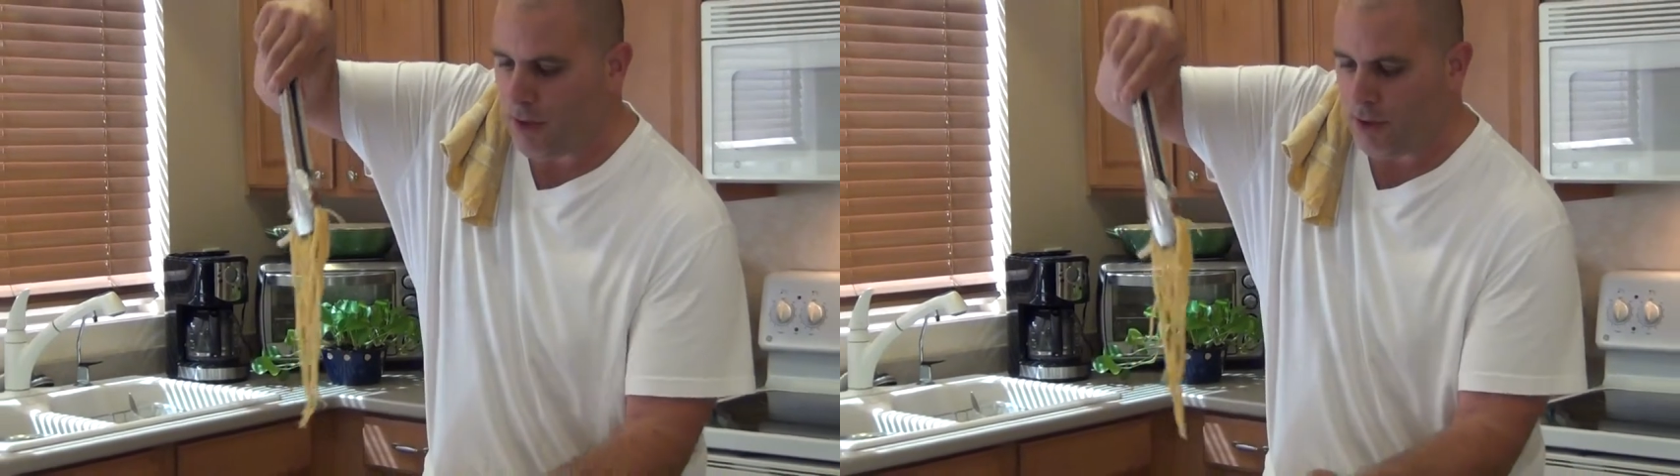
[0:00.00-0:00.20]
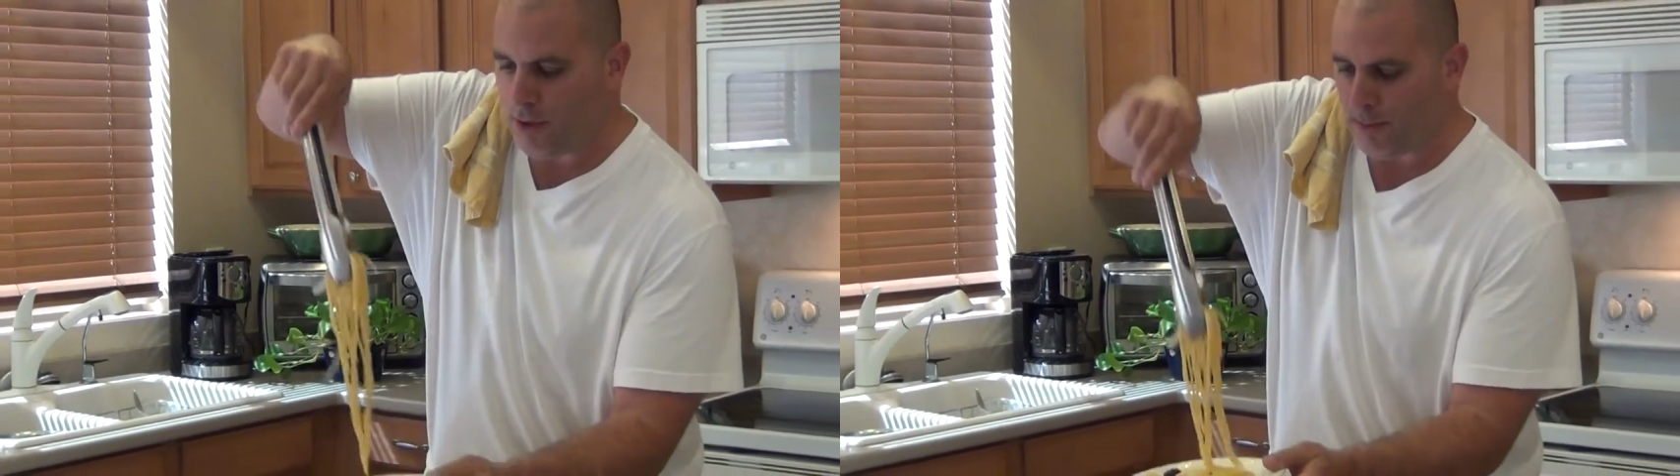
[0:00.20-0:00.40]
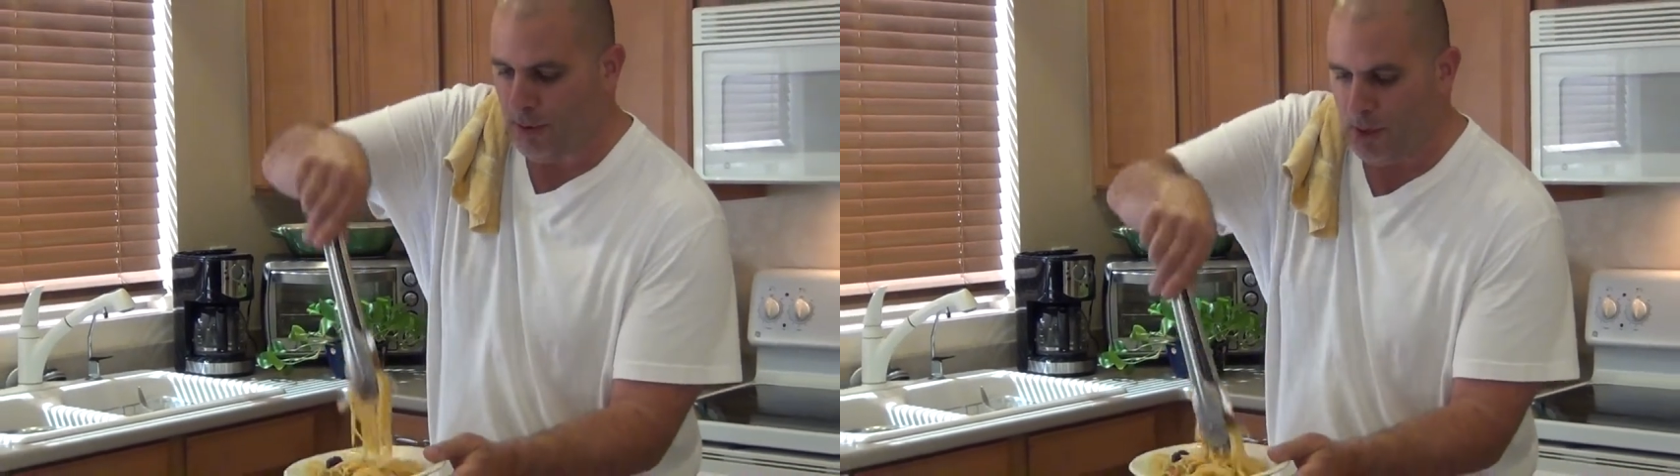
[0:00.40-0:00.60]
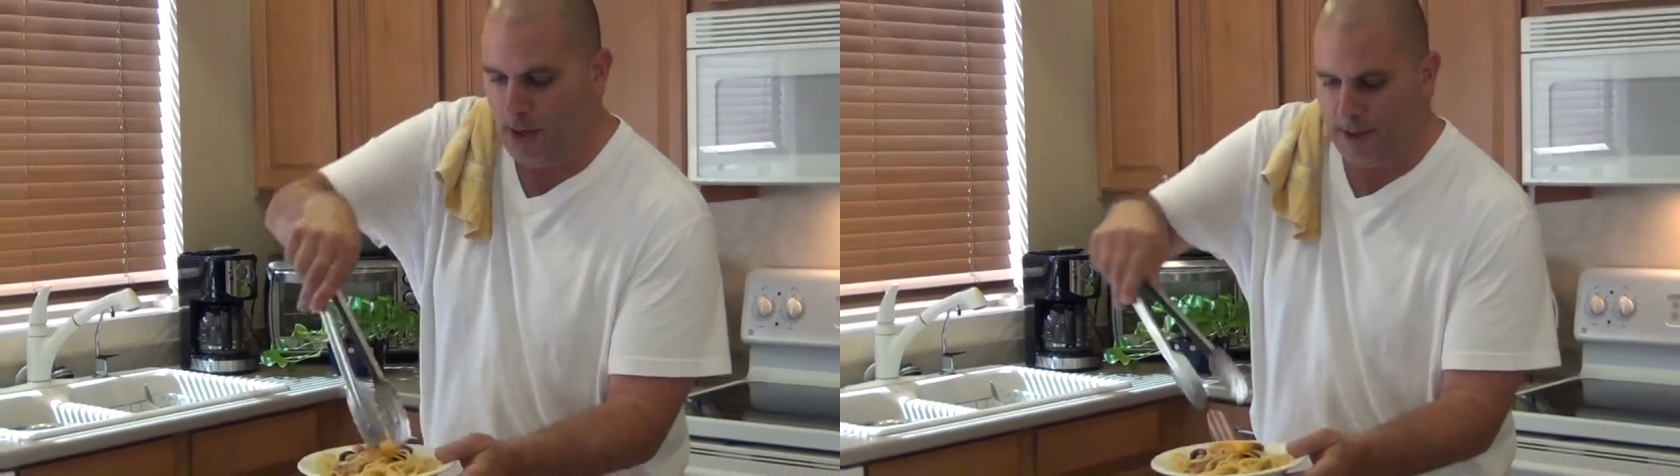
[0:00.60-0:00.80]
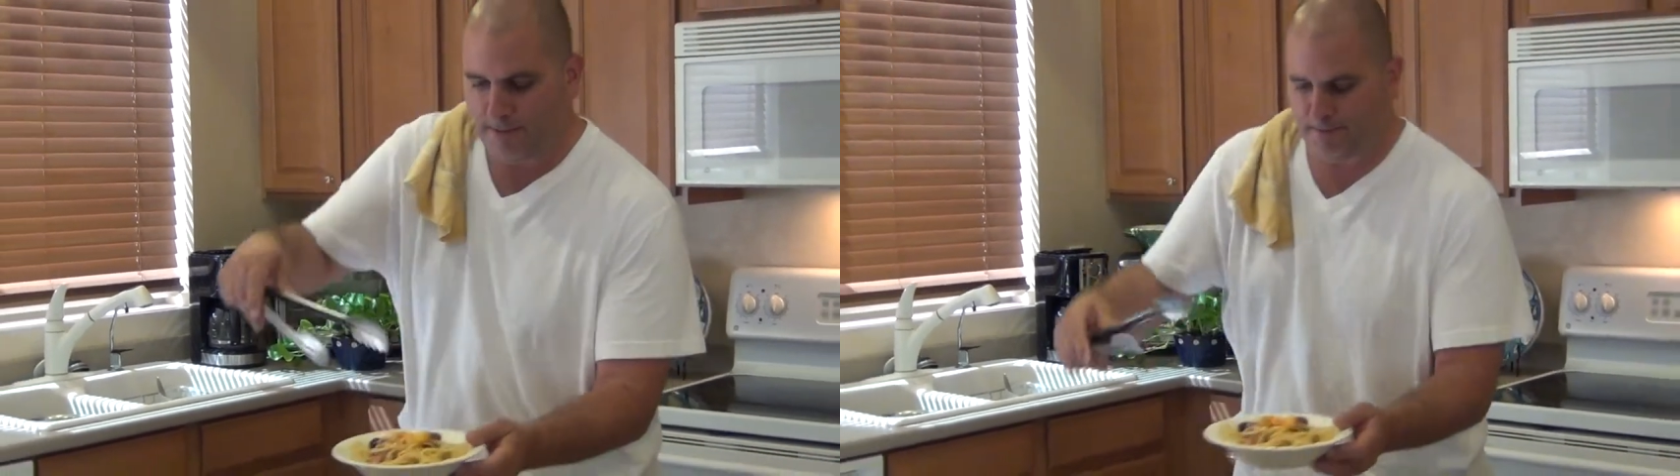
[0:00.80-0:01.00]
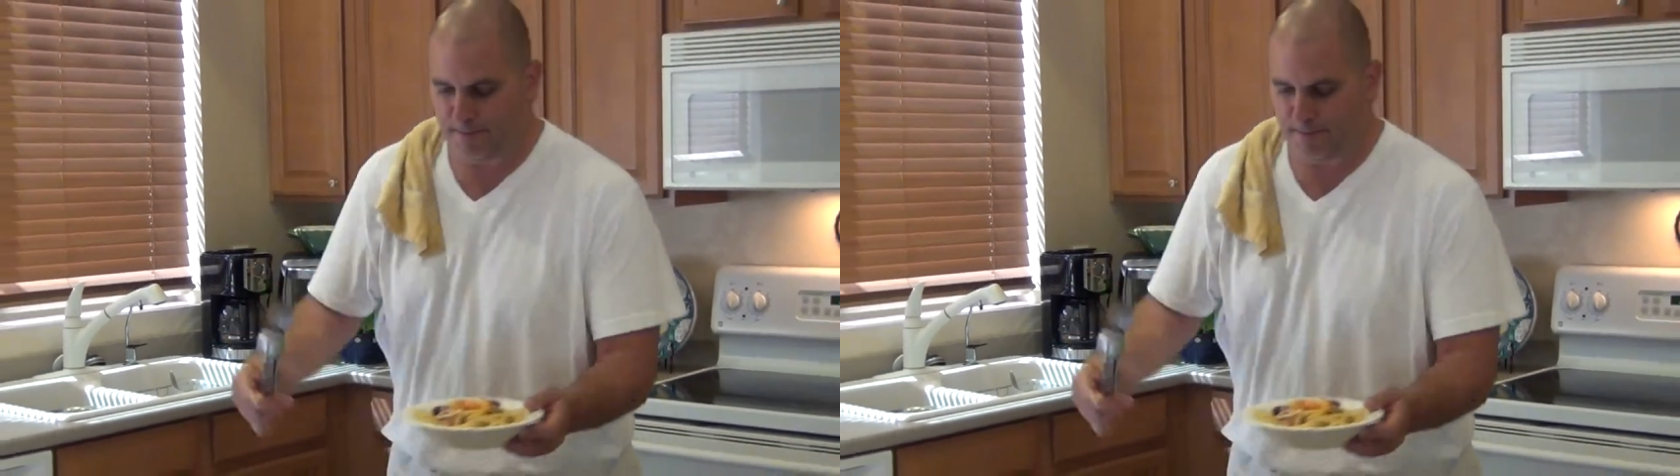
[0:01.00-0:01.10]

A little more.